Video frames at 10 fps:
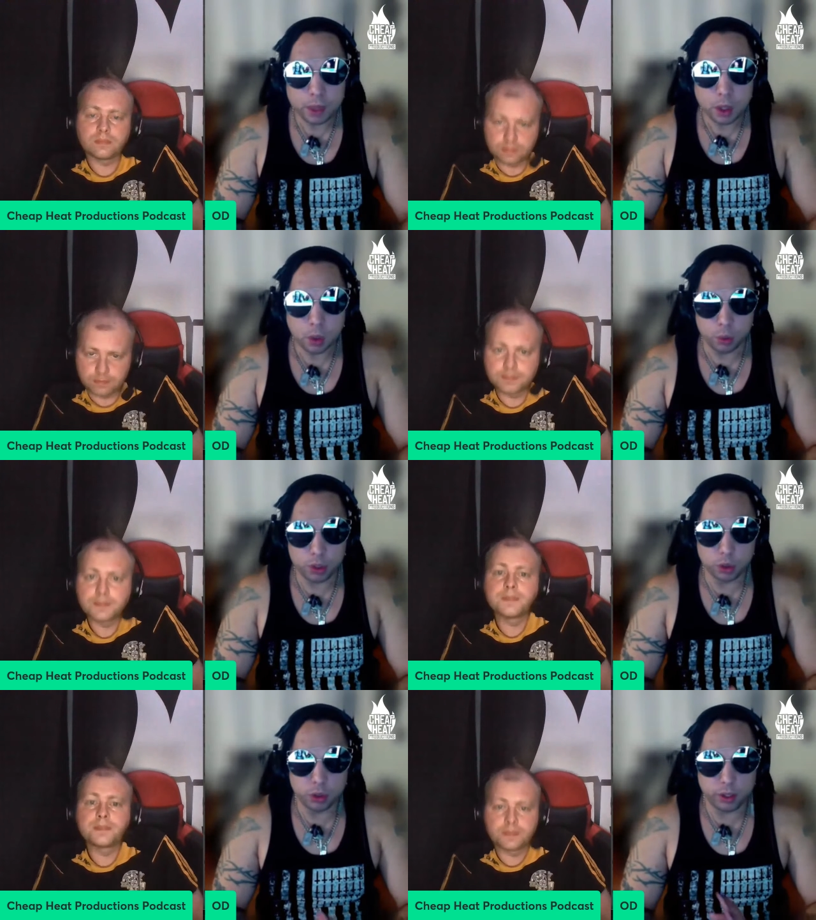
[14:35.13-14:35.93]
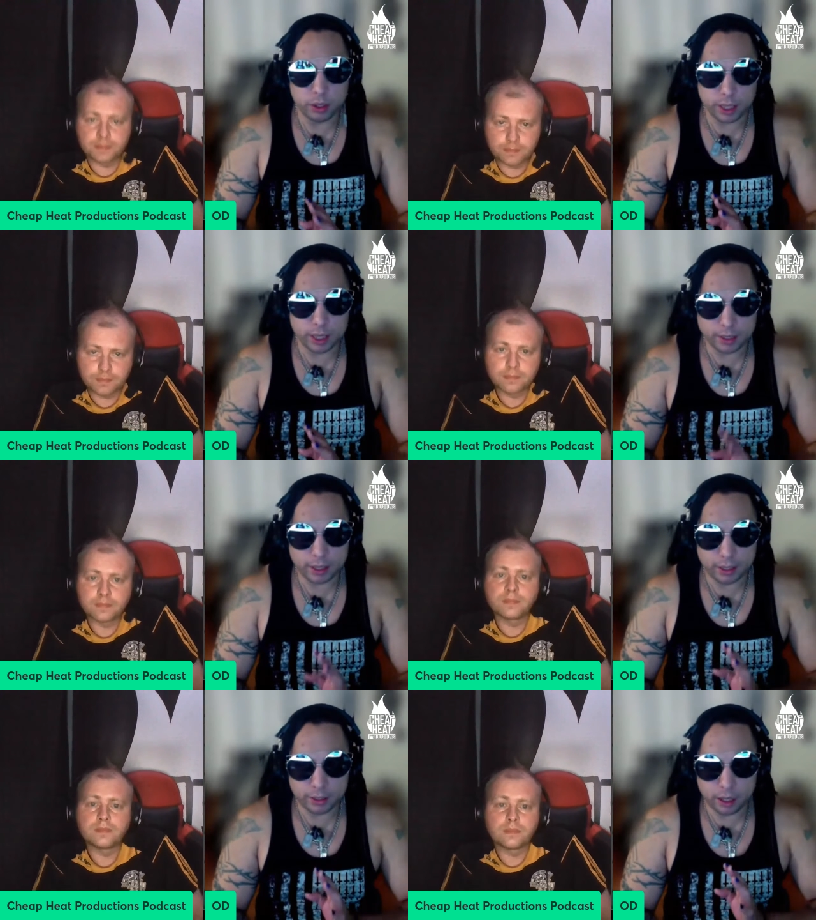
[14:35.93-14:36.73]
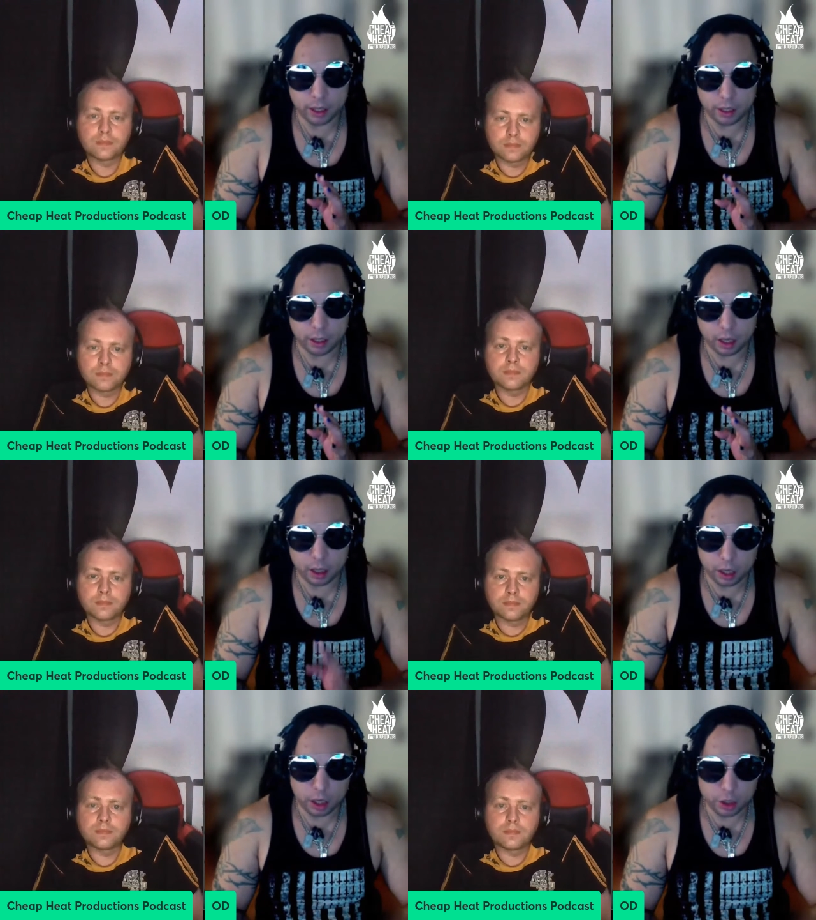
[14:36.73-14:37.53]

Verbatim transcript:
Speaker 1: We toured the United States uh, on, on,